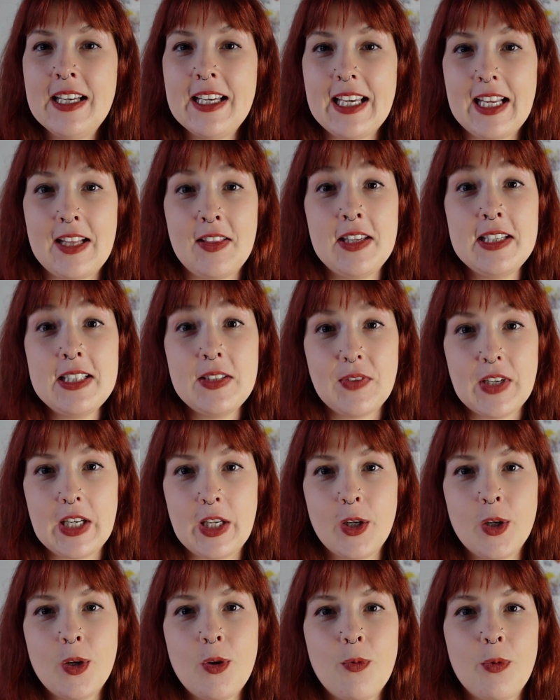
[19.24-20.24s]
In this
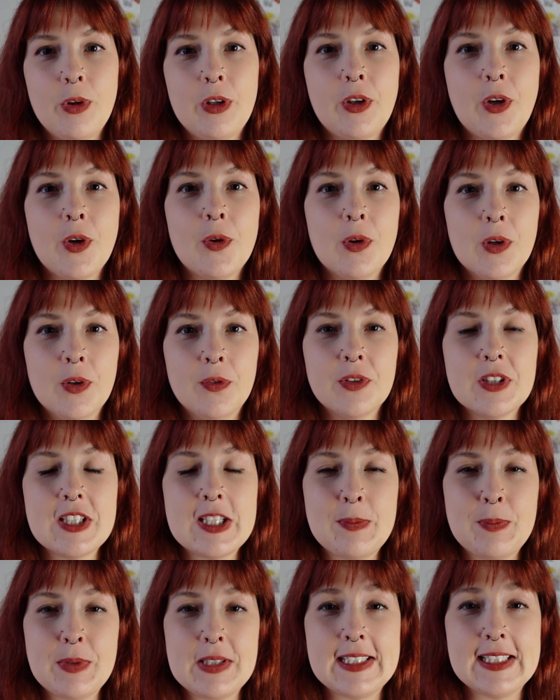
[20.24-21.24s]
video, we'll go over
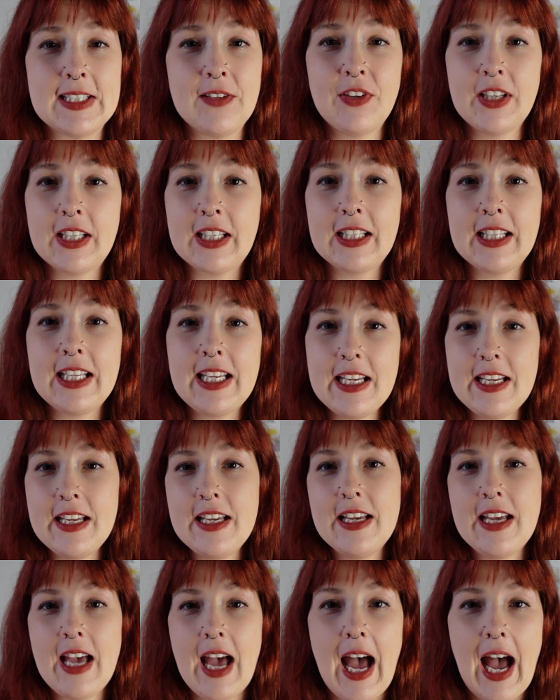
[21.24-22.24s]
specifically
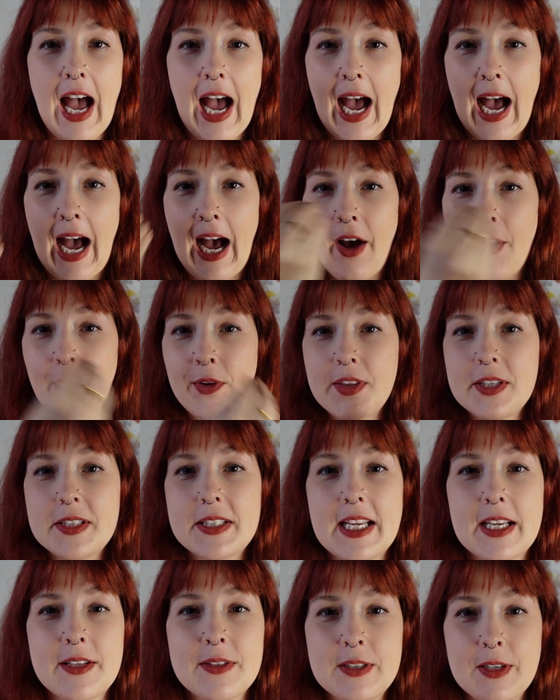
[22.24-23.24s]
how the
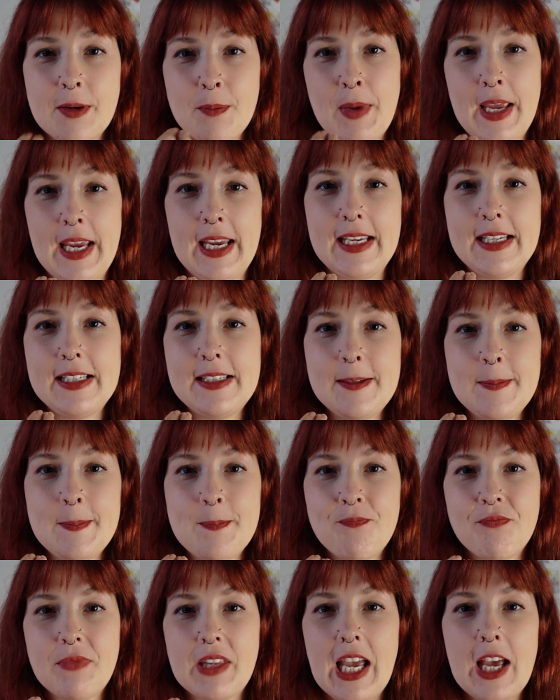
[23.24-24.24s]
sounds are made,
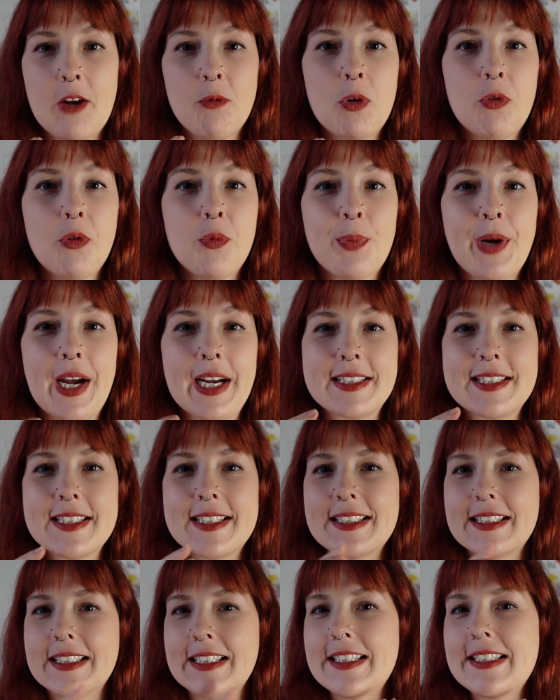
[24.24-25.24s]
and we will
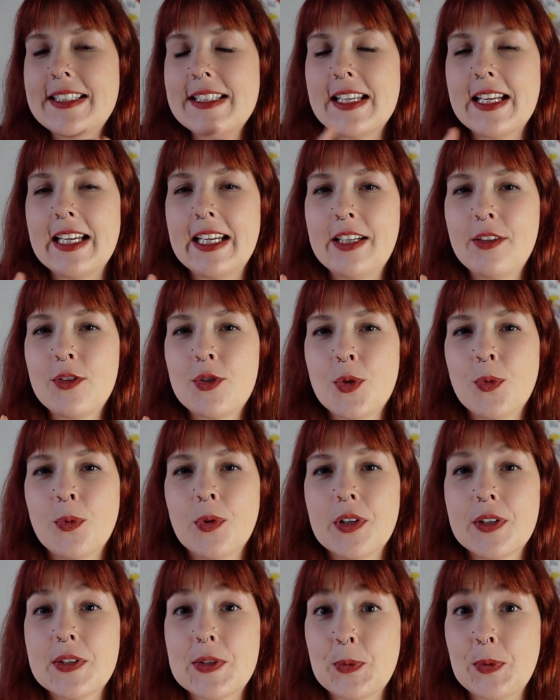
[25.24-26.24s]
practice listening to
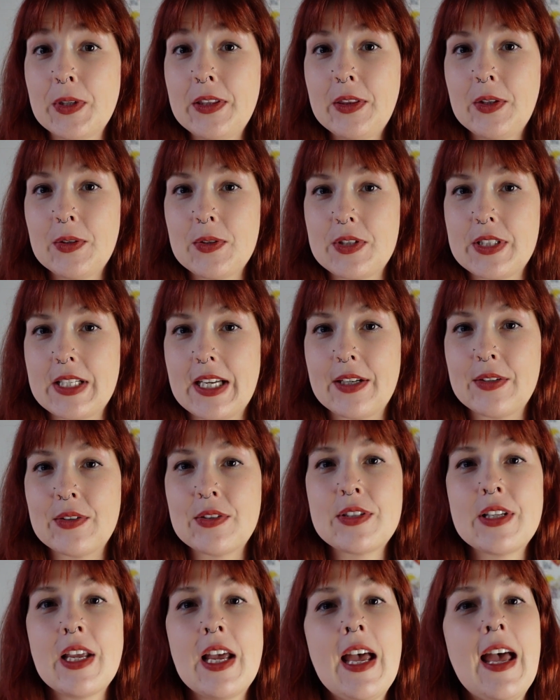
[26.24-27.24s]
words with those
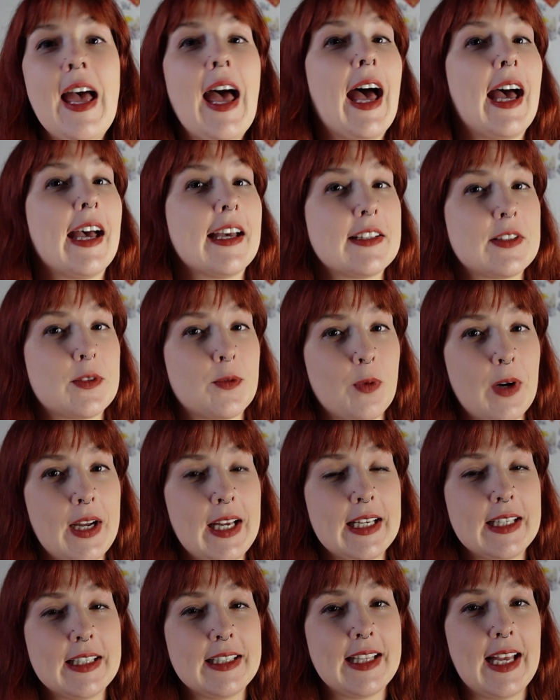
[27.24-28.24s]
sounds, as
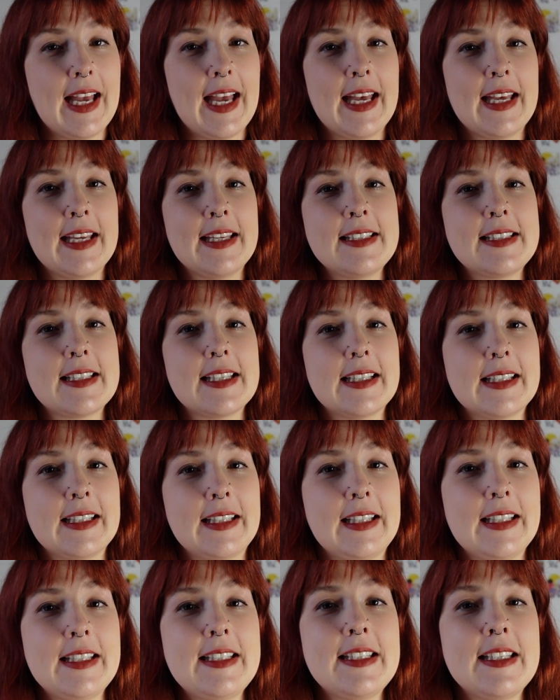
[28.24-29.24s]
well as
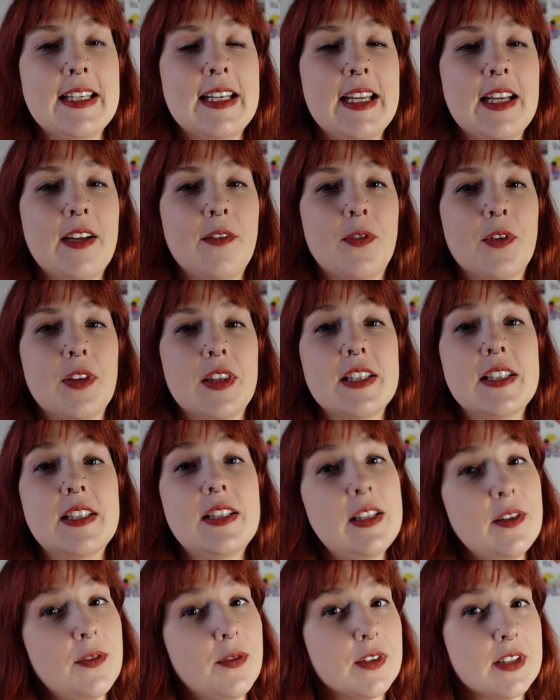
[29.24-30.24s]
listening for the
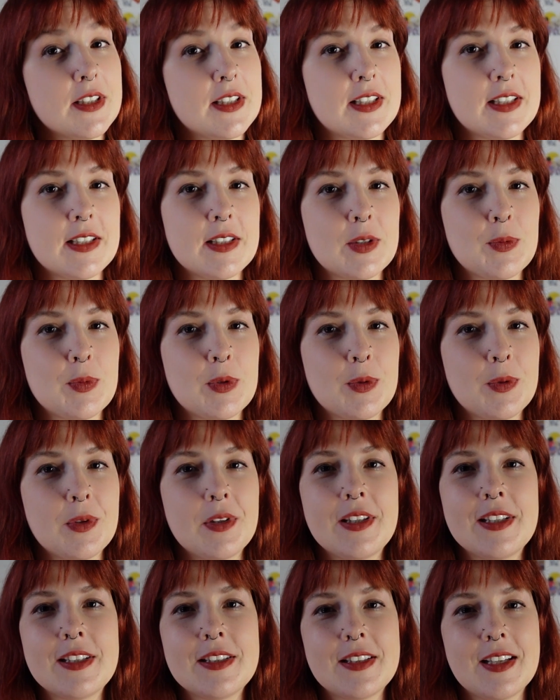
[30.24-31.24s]
differences
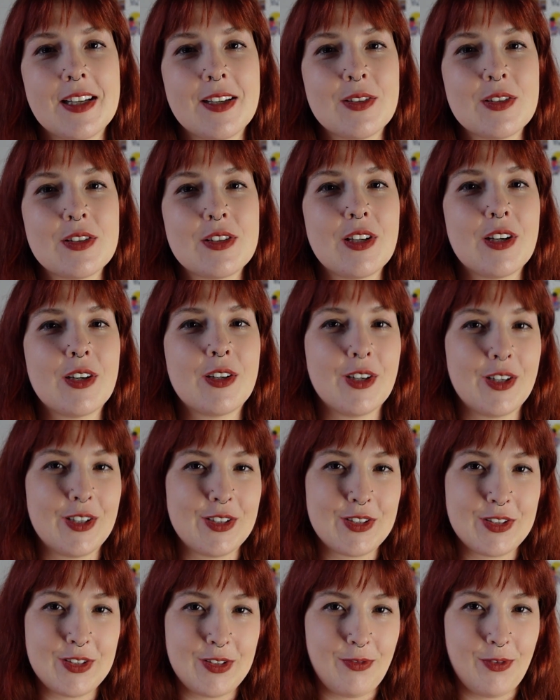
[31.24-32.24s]
between these sounds
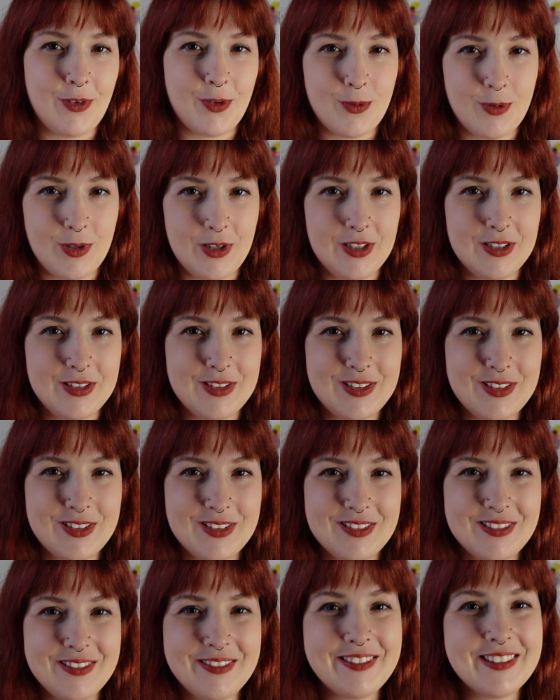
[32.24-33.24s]
across different words.
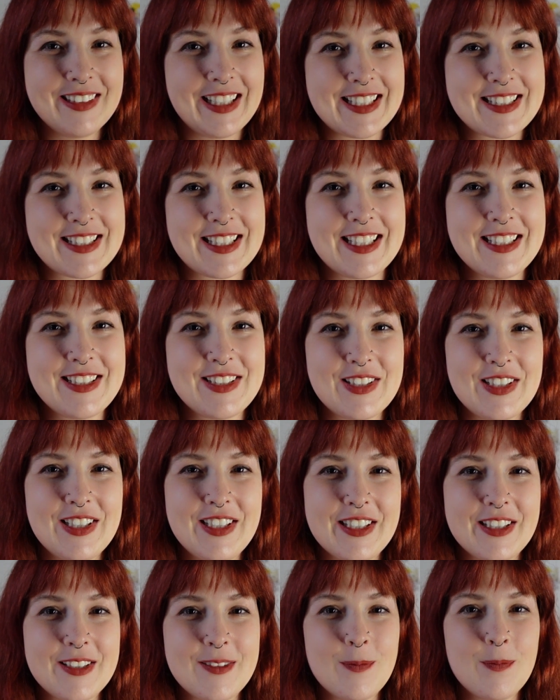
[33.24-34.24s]
Let's get
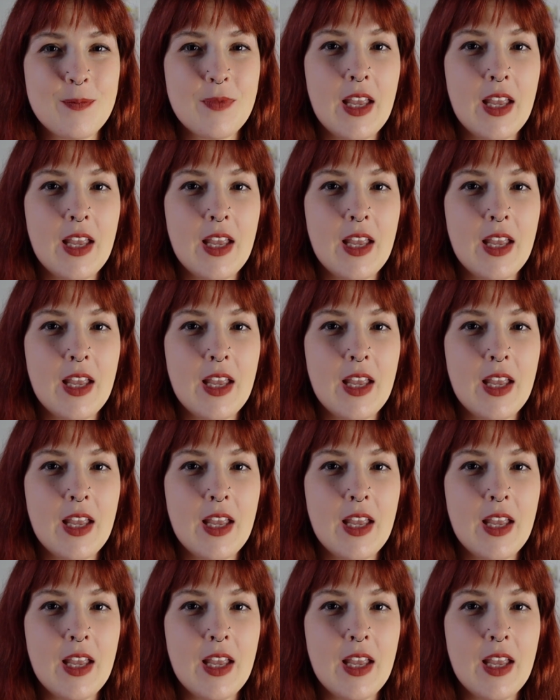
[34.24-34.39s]
started.